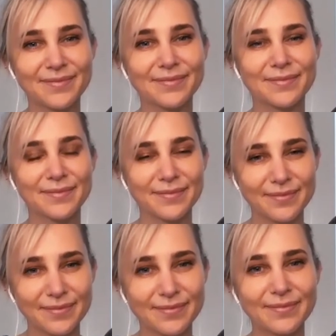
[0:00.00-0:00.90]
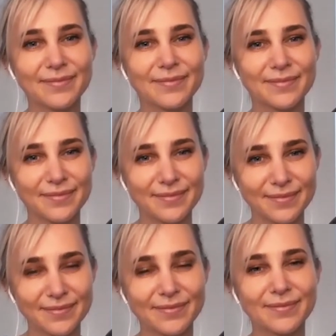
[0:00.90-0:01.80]

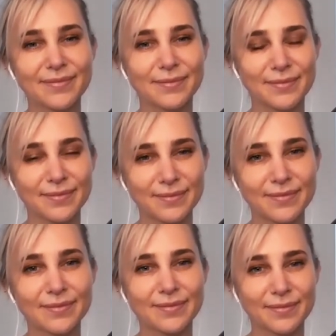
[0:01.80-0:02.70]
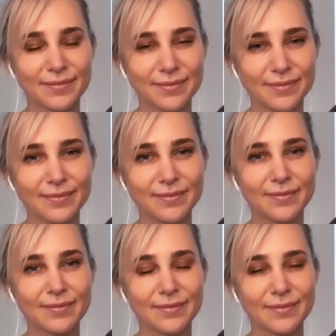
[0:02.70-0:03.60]

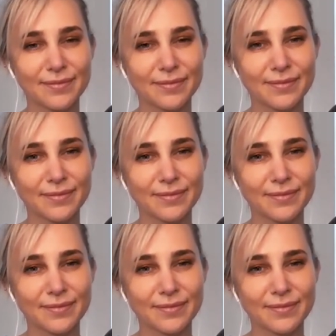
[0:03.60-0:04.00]
No words are spoken by the person on screen.